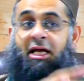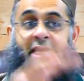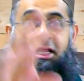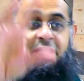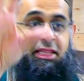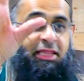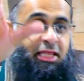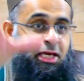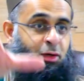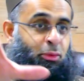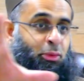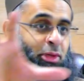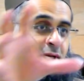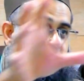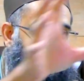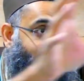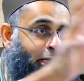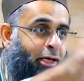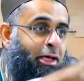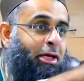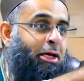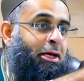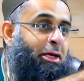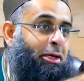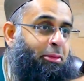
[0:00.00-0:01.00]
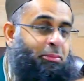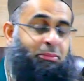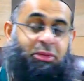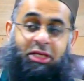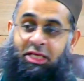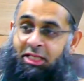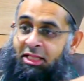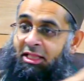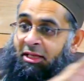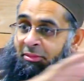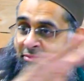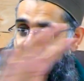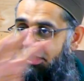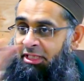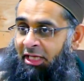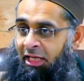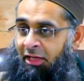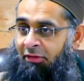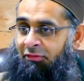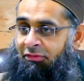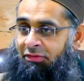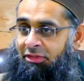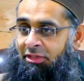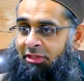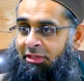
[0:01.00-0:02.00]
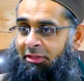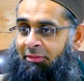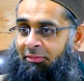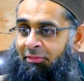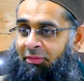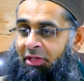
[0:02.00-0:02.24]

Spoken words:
They will be themselves.